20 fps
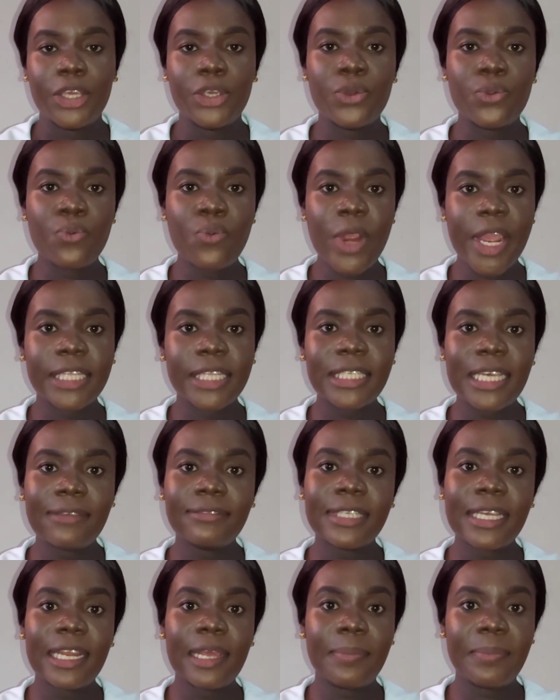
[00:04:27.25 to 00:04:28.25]
you wait
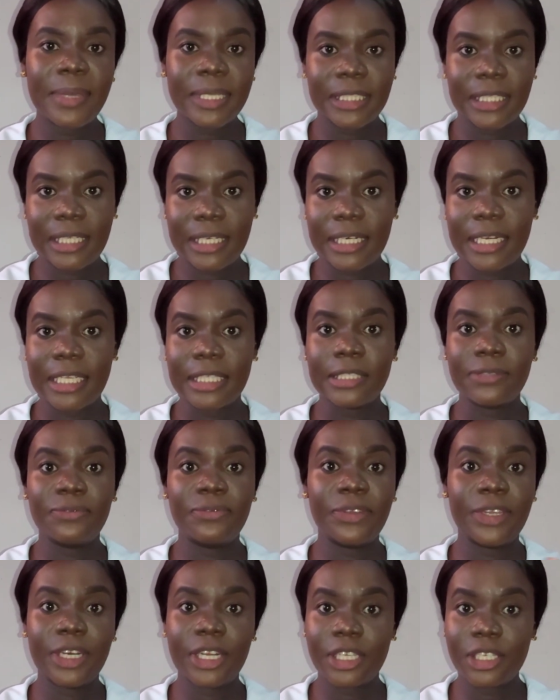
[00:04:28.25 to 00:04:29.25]
after the person is
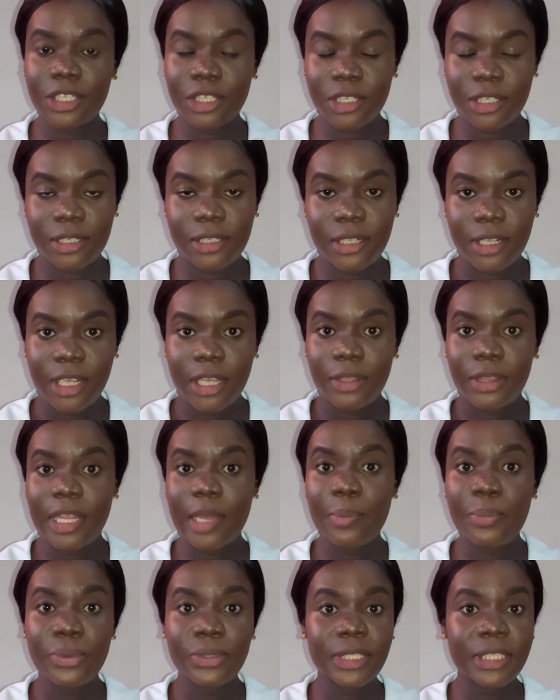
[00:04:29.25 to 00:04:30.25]
finished
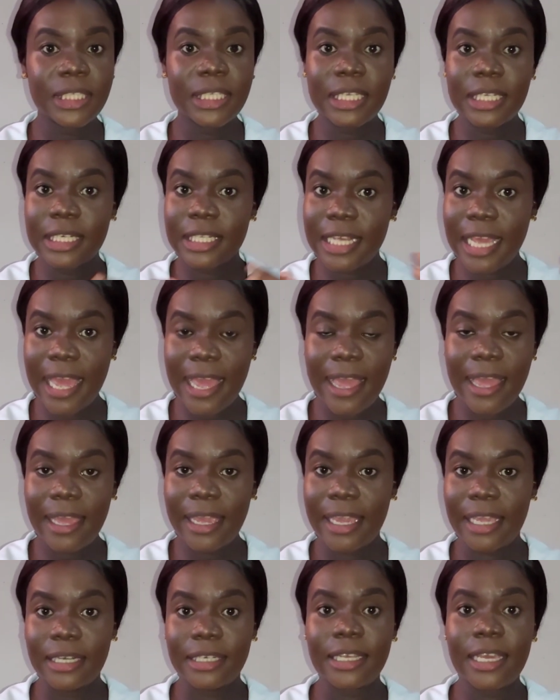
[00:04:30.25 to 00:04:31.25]
the procedure
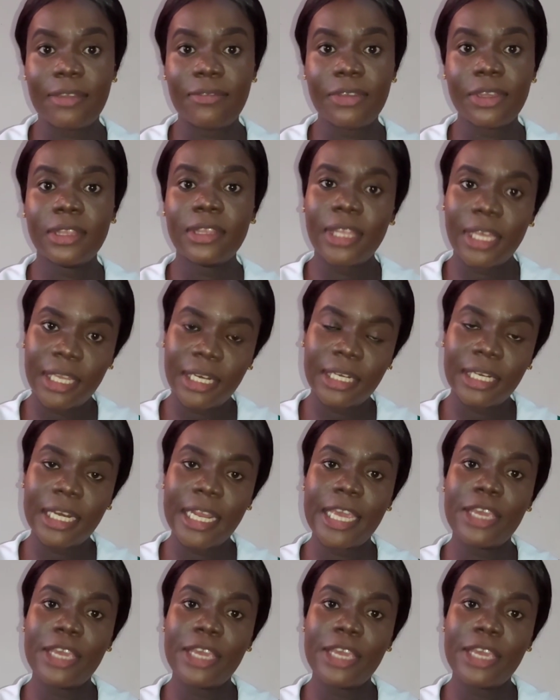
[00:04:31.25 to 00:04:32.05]
and everything.